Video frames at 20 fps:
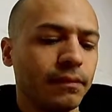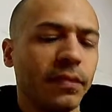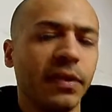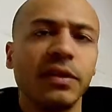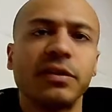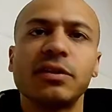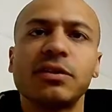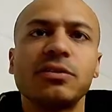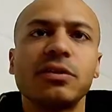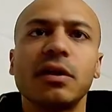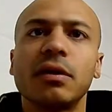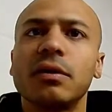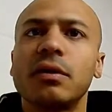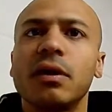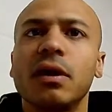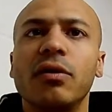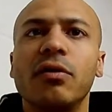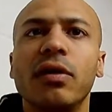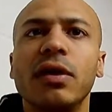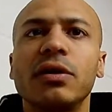It's just
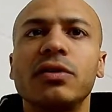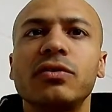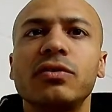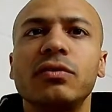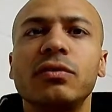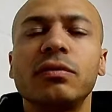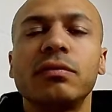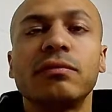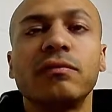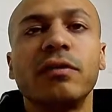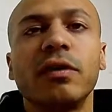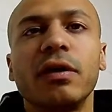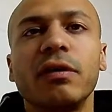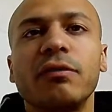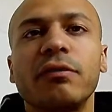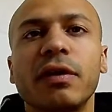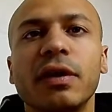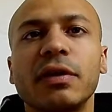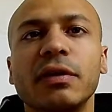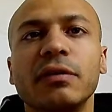a great tool, very
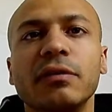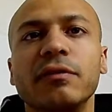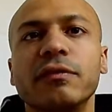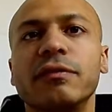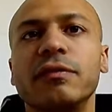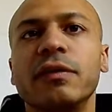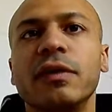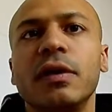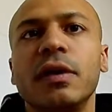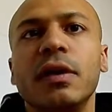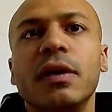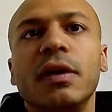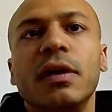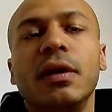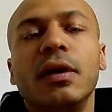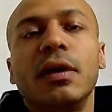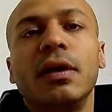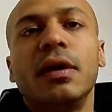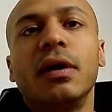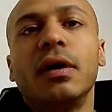effective,
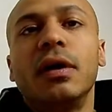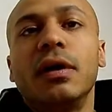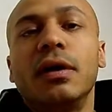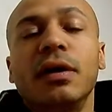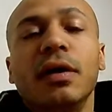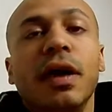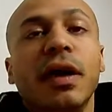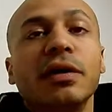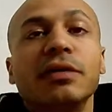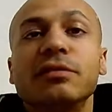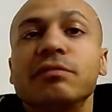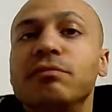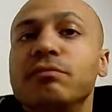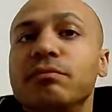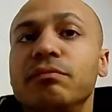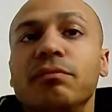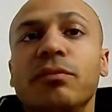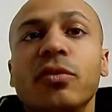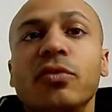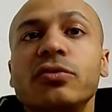as
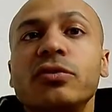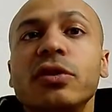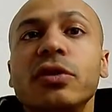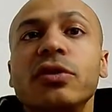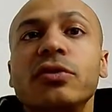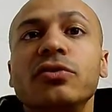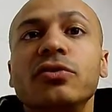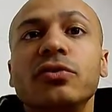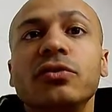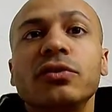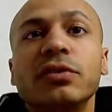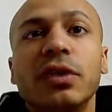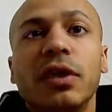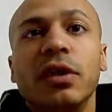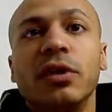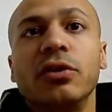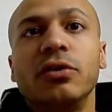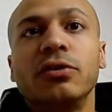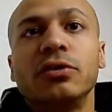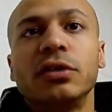most of the tools that I
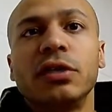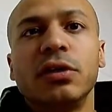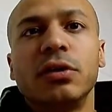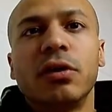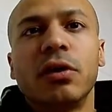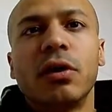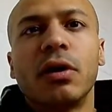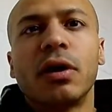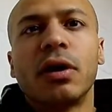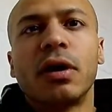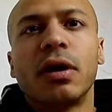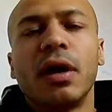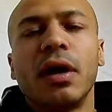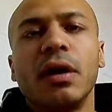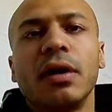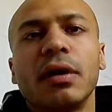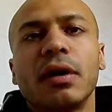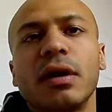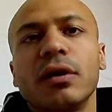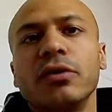use here are.
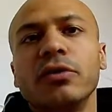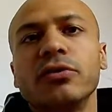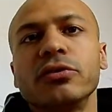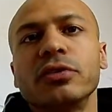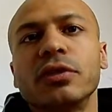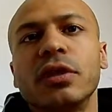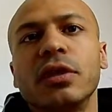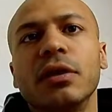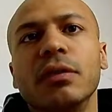I use